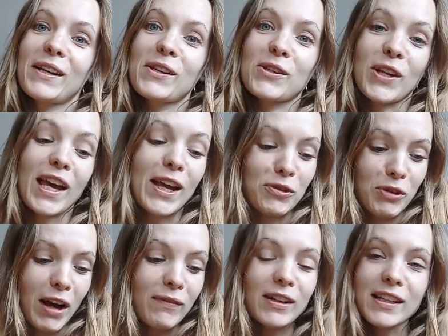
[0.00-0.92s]
So yeah,
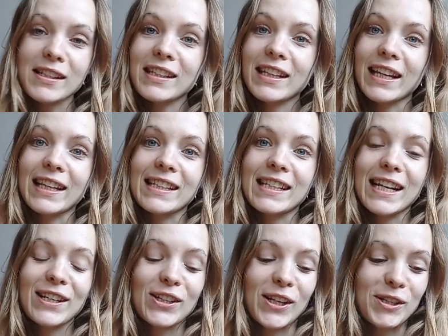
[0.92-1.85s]
travelers can
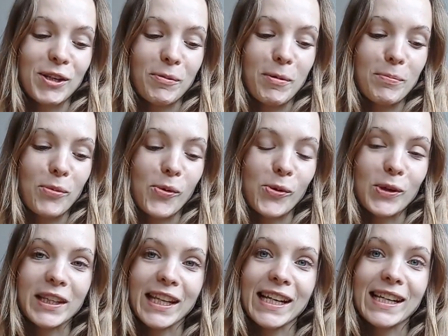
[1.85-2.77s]
teach us some
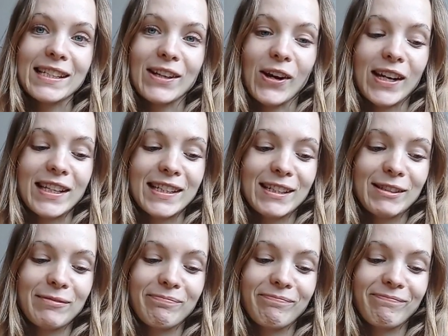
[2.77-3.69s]
important things,
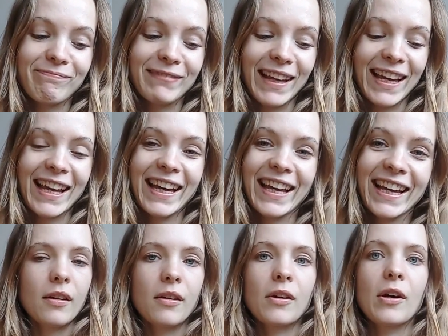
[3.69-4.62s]
guys.
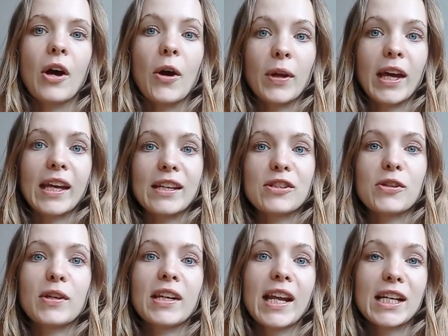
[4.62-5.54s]
Okay, so
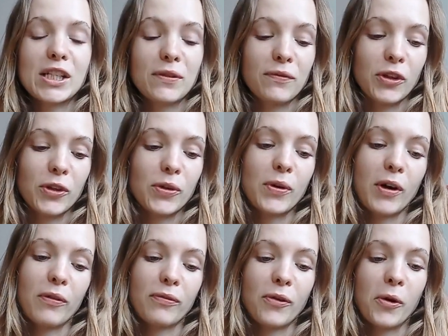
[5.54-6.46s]
the next few
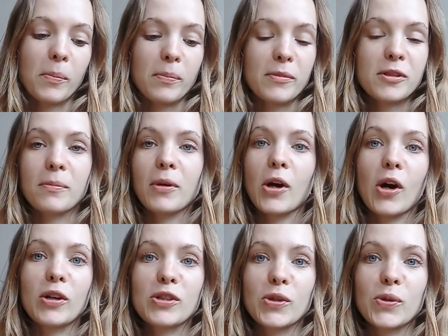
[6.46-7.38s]
are from some
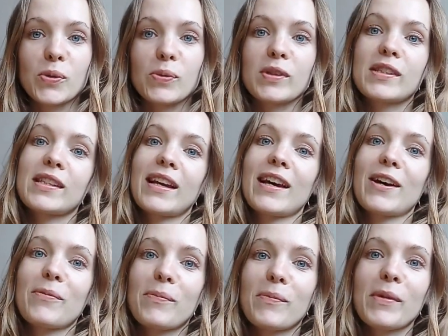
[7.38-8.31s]
cartoons.
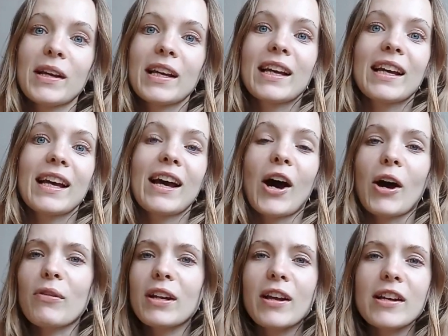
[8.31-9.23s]
I
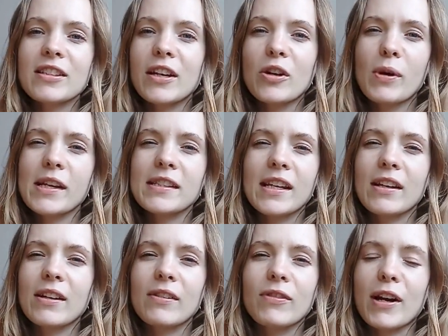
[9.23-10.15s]
realise I always
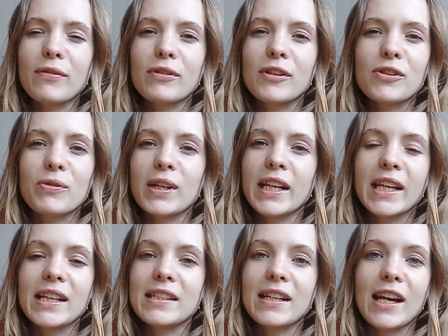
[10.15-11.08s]
reference really
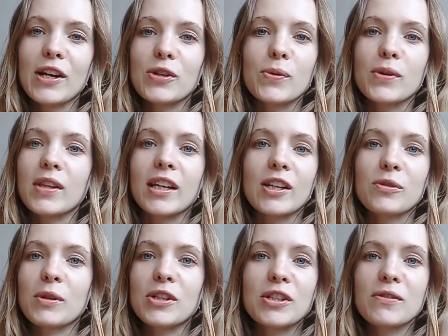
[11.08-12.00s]
intellectual things,
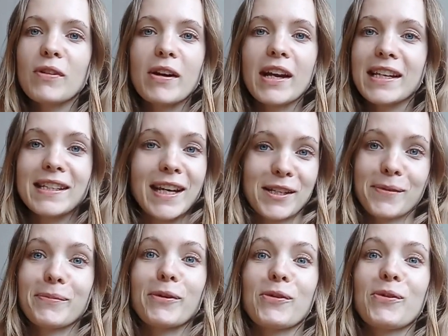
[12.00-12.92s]
which isn't very
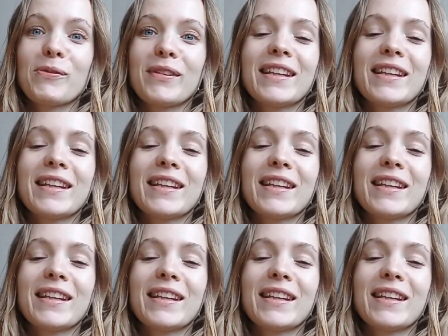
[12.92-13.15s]
accessible.